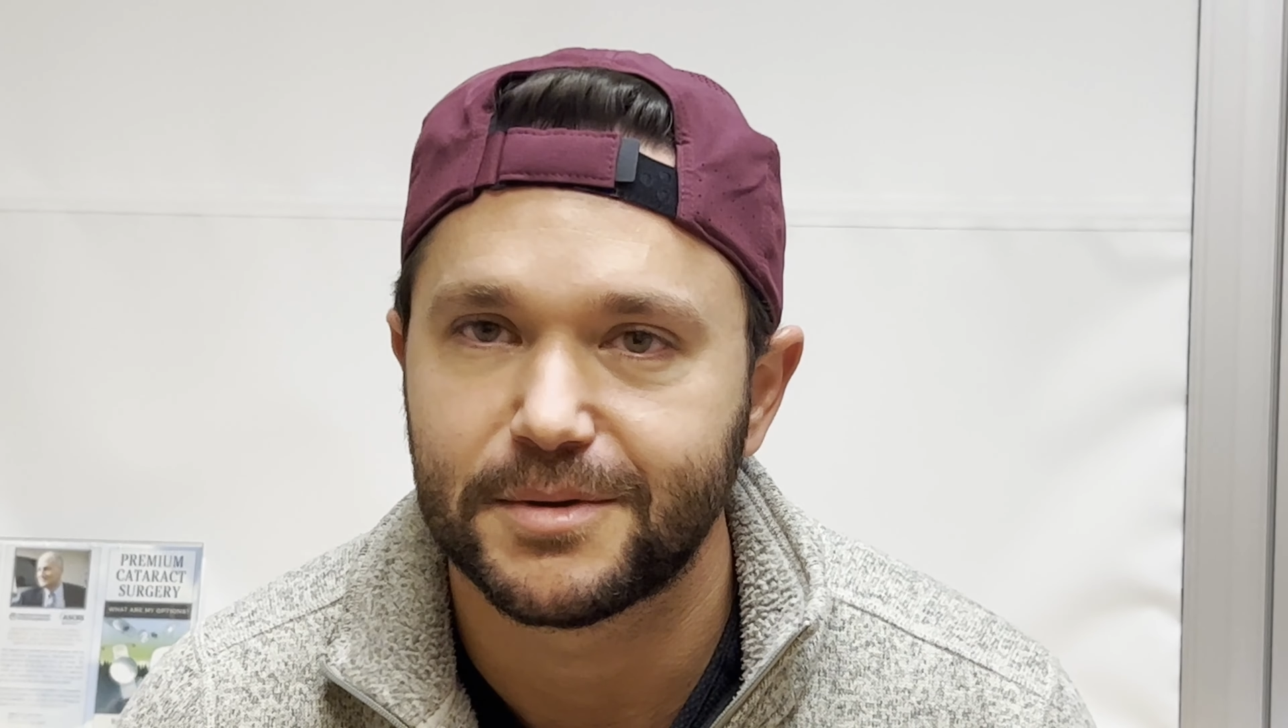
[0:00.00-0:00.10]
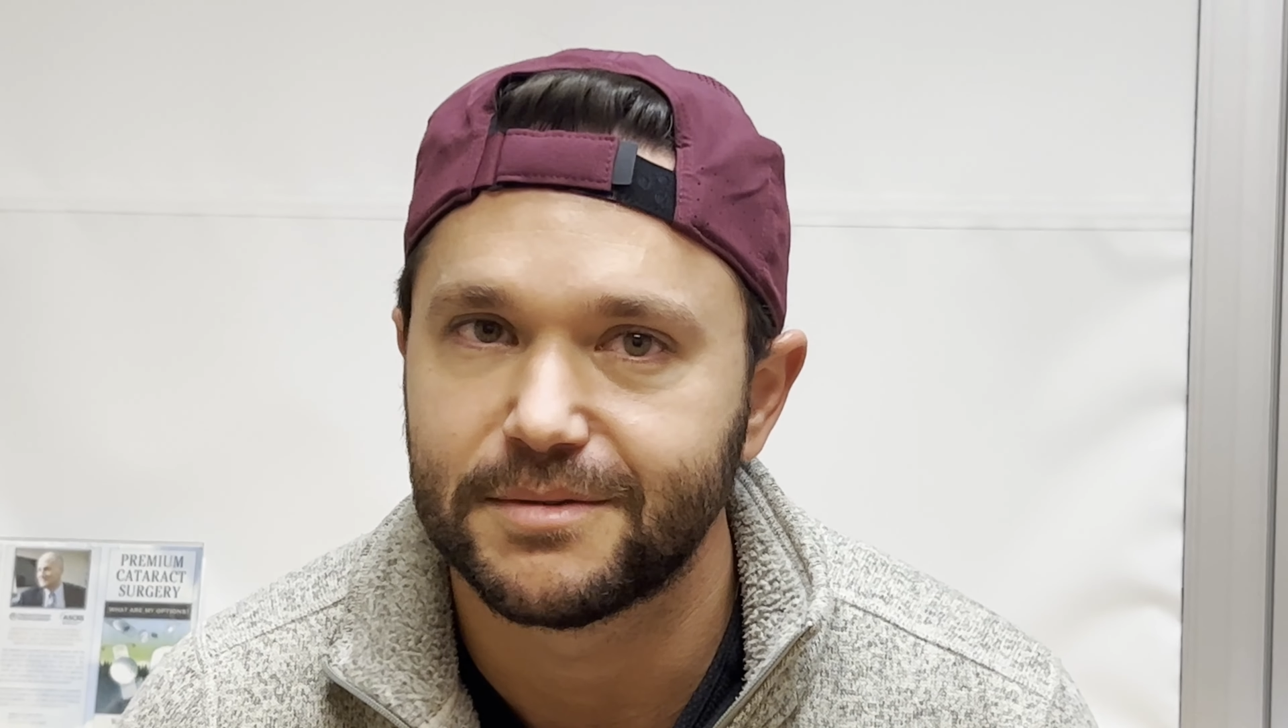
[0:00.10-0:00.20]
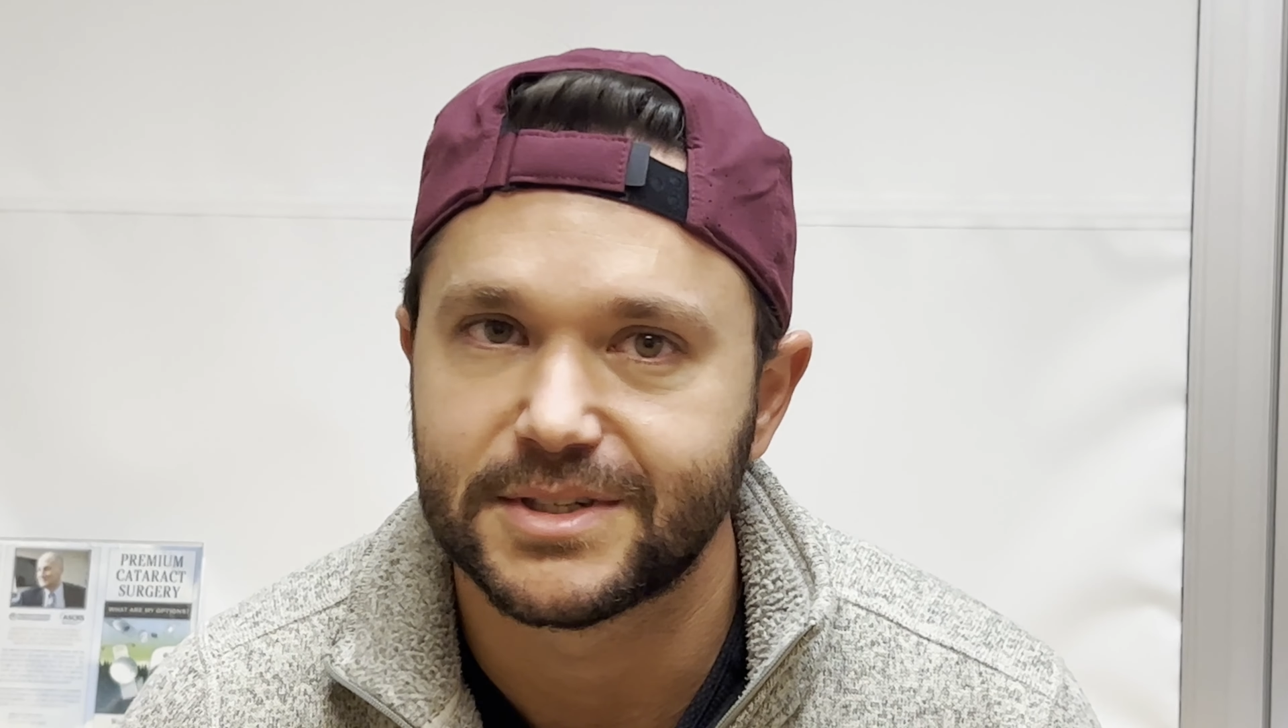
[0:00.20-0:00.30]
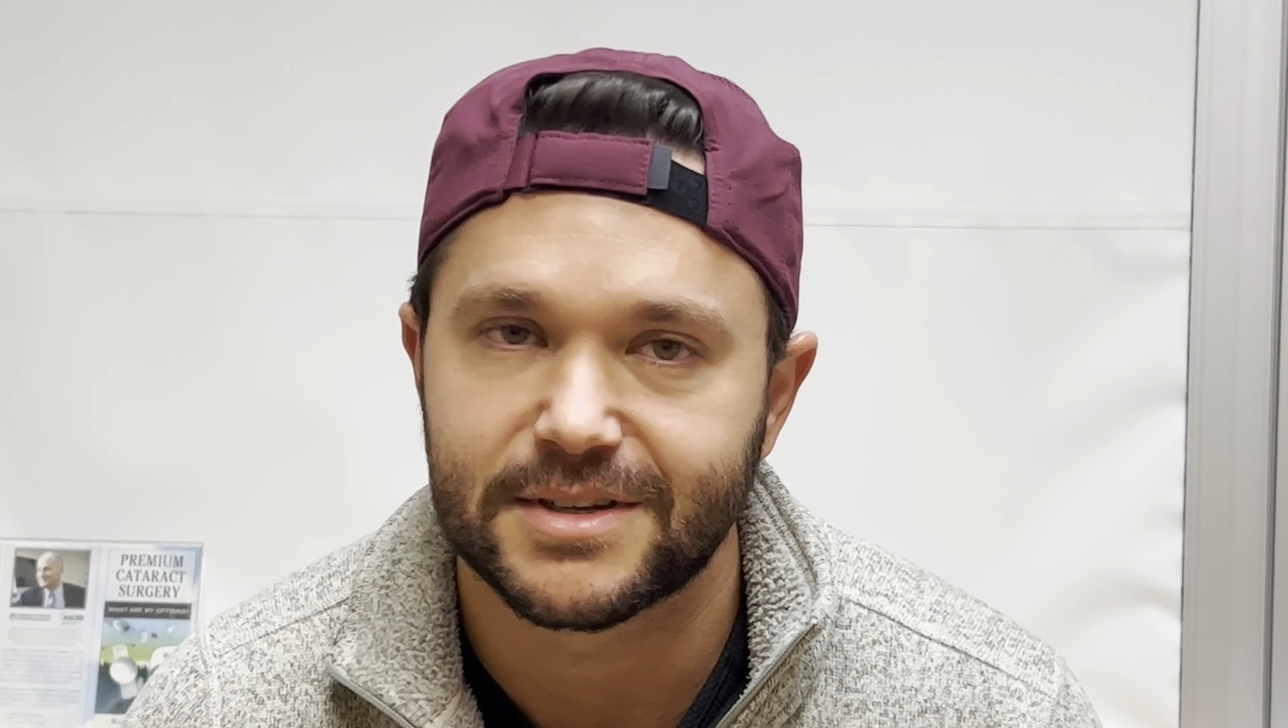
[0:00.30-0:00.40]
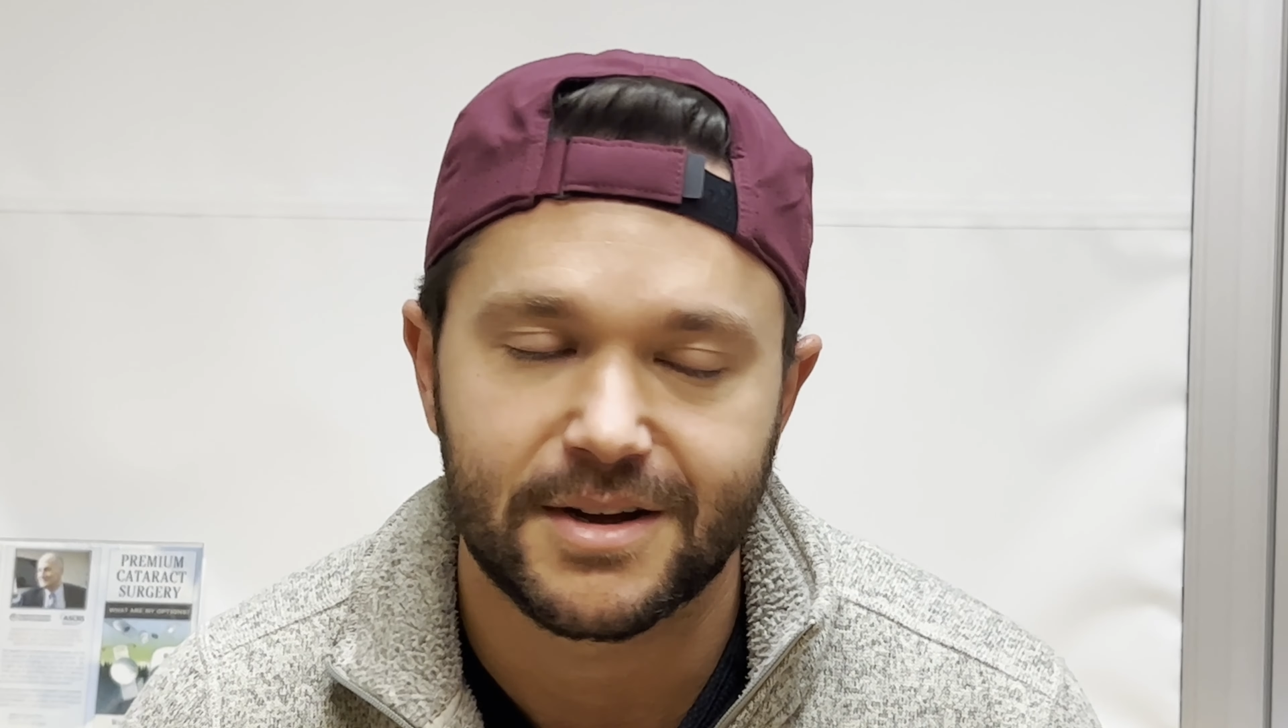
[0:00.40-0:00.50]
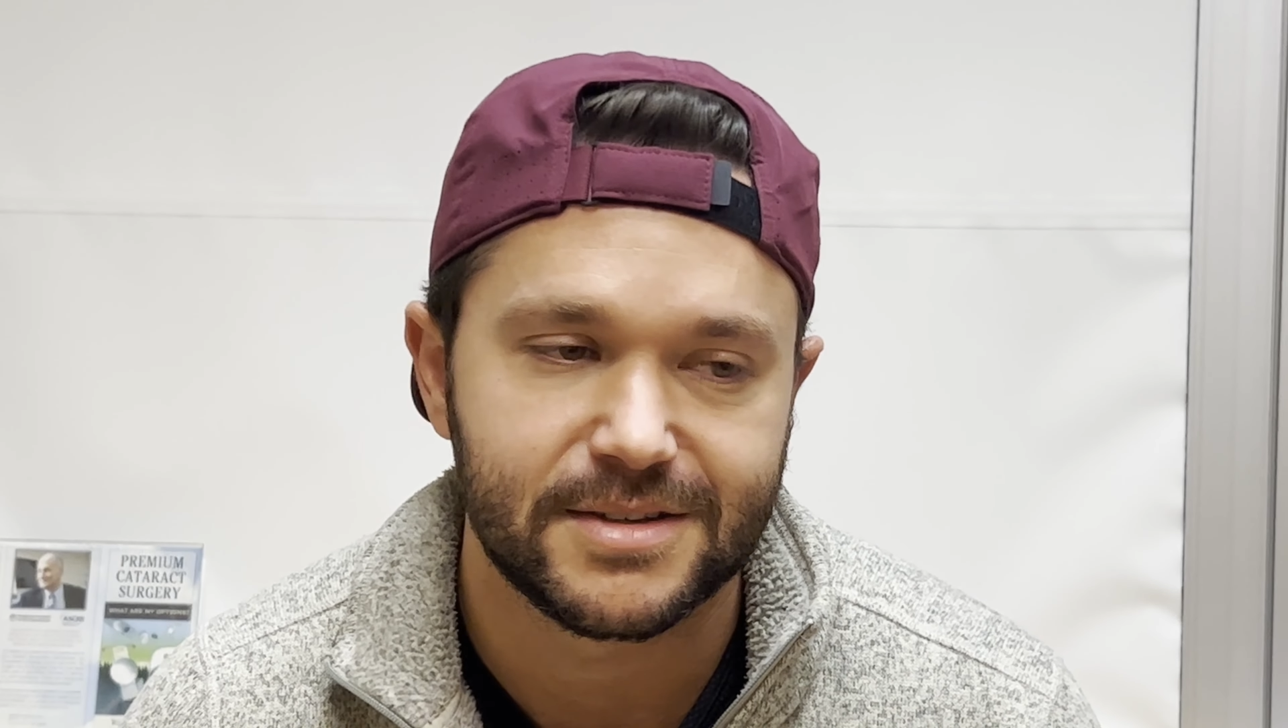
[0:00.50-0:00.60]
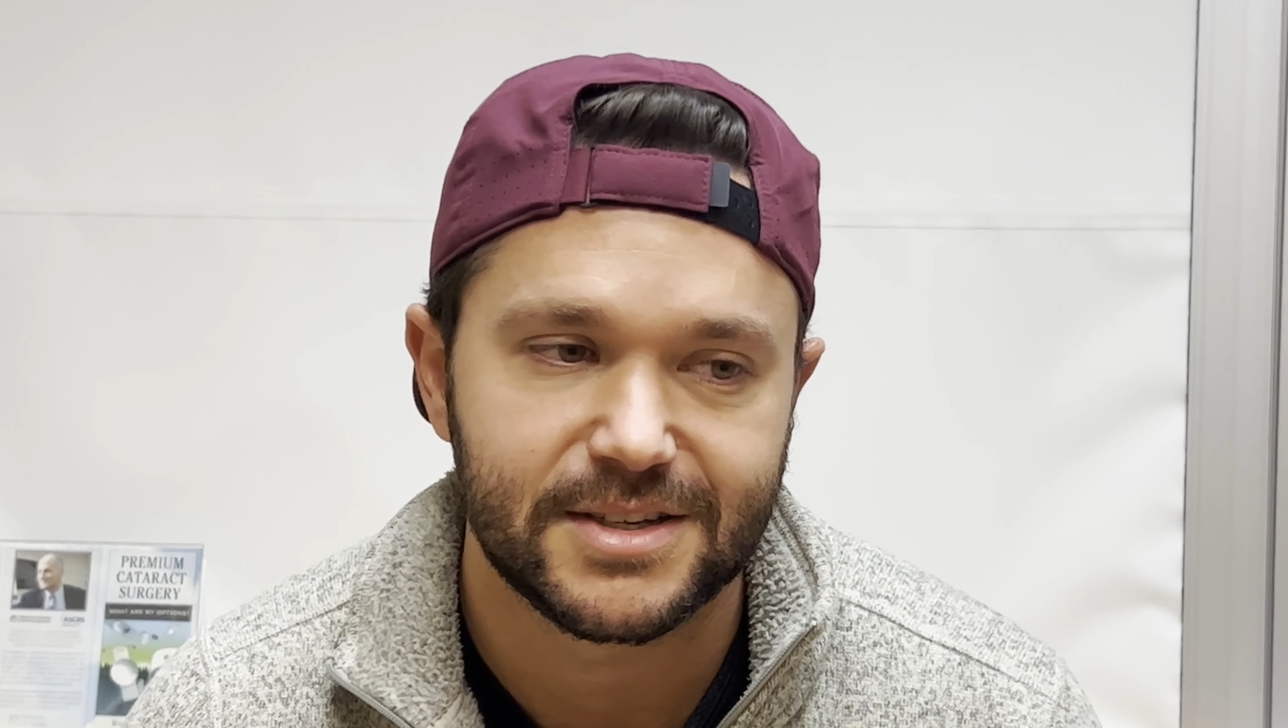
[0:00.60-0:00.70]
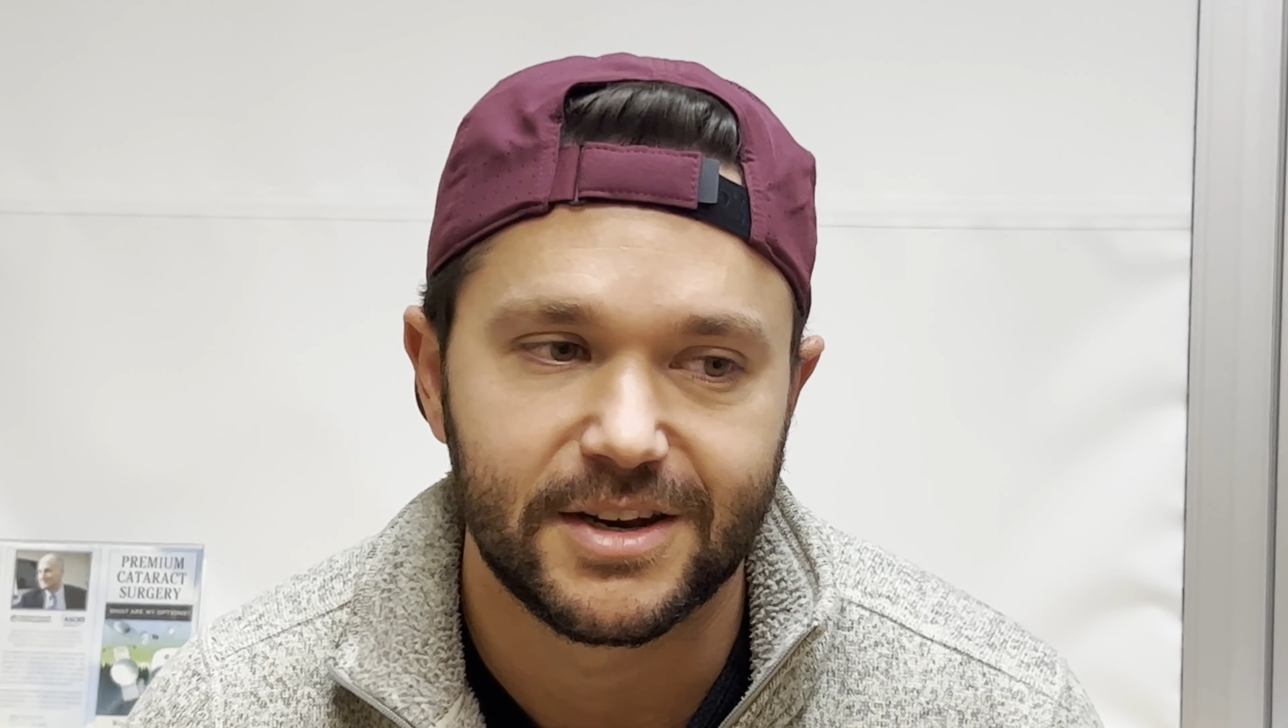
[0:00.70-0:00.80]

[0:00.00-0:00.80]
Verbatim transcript: with the results